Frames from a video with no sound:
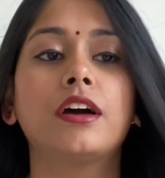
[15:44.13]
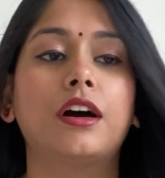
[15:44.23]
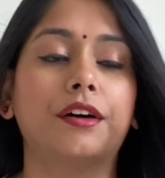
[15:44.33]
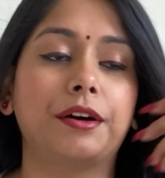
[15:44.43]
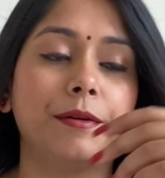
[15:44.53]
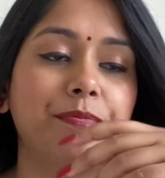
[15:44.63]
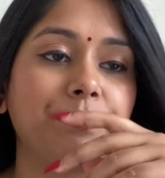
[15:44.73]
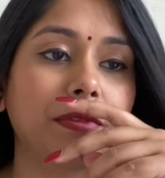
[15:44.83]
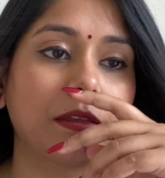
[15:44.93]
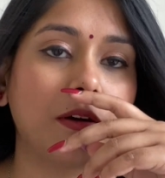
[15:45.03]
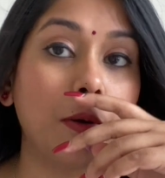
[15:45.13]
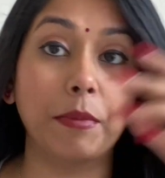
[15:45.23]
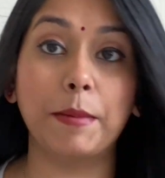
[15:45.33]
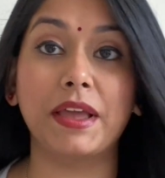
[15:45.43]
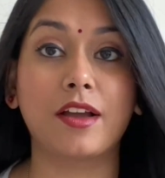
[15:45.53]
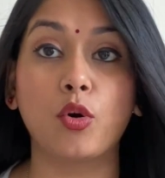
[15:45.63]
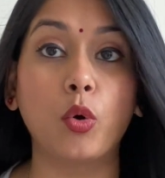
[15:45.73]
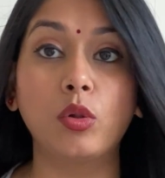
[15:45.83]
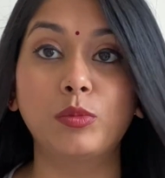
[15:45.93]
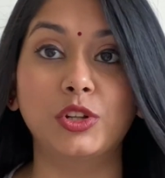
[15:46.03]
Or maybe
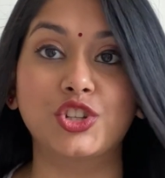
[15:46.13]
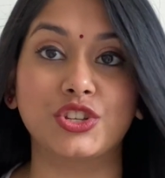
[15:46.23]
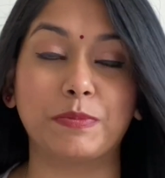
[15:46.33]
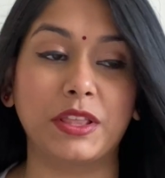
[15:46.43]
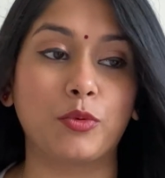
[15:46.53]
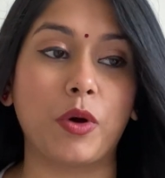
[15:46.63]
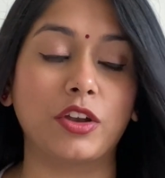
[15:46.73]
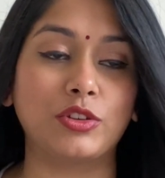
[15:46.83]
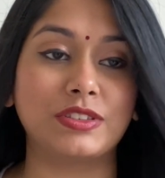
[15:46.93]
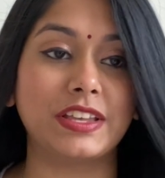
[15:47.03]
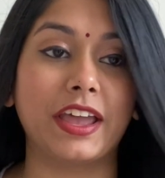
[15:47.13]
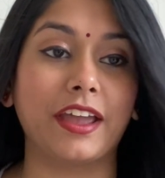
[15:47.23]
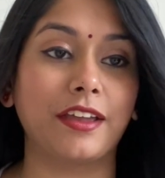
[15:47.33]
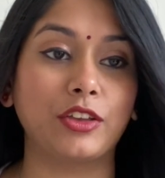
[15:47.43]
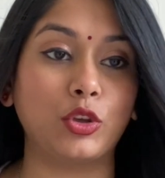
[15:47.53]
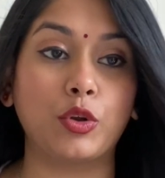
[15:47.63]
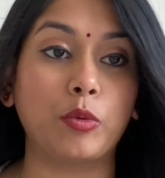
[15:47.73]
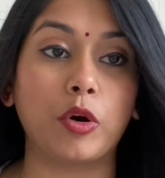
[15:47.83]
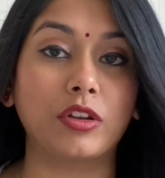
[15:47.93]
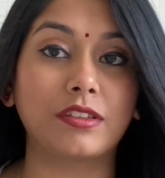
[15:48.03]
Cole will just be the one to say, you know
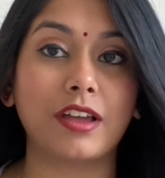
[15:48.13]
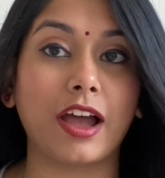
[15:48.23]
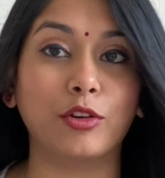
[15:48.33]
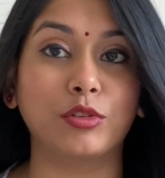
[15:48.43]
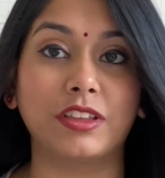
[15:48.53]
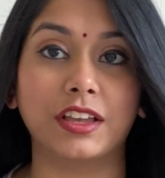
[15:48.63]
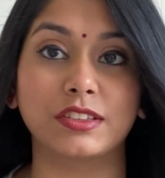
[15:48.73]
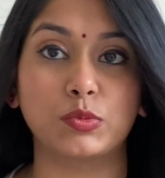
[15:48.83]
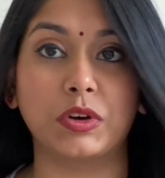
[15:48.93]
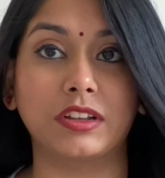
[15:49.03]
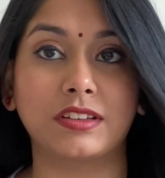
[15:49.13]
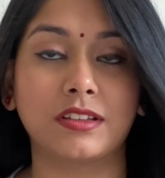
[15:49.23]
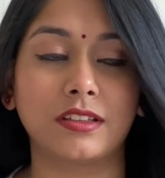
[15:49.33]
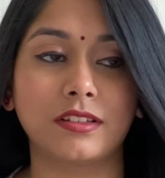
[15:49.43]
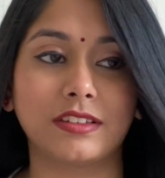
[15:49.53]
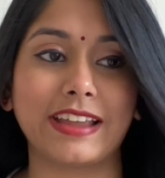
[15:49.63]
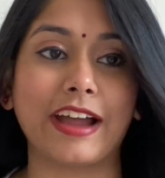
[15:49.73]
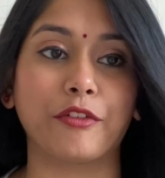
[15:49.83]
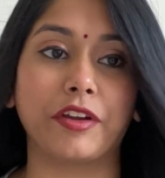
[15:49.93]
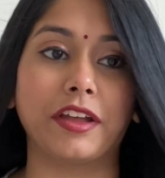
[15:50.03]
what, I don't think it's worth
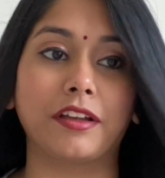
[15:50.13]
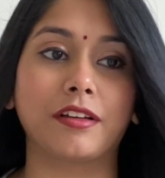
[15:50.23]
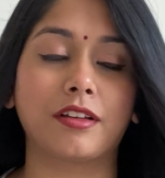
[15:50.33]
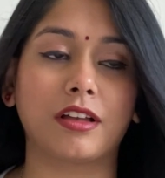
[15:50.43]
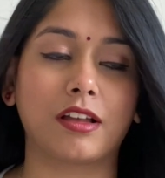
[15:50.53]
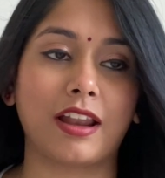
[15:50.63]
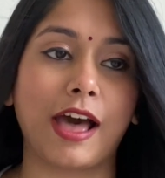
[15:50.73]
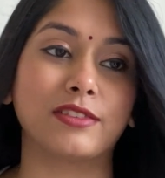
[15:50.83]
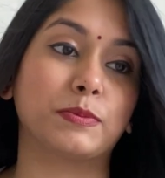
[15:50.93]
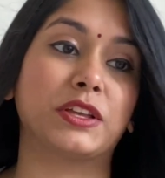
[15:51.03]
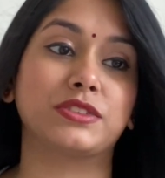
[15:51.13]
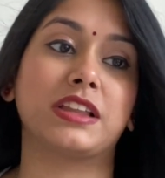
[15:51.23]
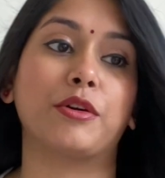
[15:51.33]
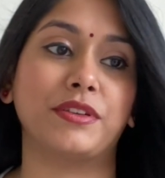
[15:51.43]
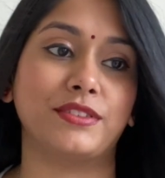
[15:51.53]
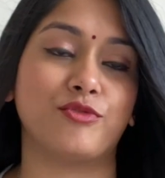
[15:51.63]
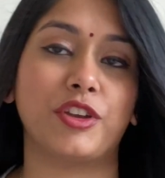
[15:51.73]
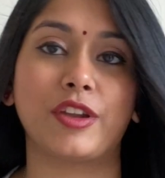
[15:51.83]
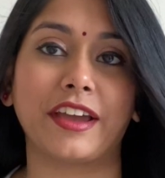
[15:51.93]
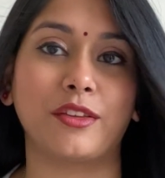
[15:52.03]
daggering Klaus, because now he's
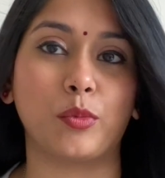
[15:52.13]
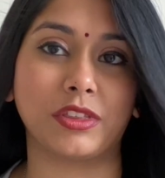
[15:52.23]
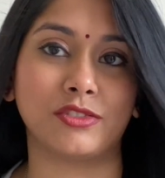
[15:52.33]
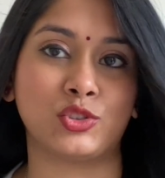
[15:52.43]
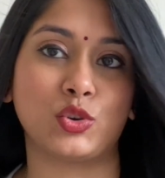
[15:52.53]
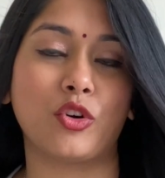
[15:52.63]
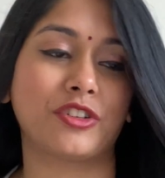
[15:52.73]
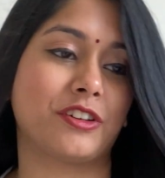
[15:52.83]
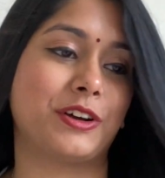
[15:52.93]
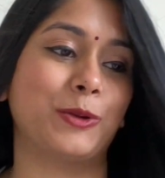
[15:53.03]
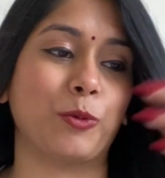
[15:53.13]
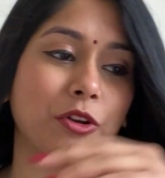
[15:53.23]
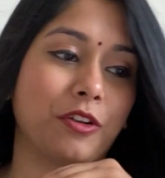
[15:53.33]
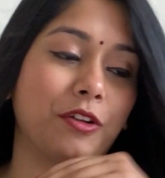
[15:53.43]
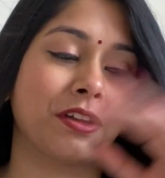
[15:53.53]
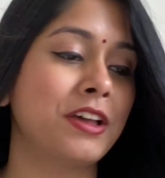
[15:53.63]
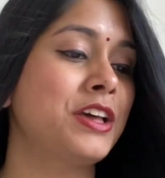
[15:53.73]
reunited with his daughter and whatnot.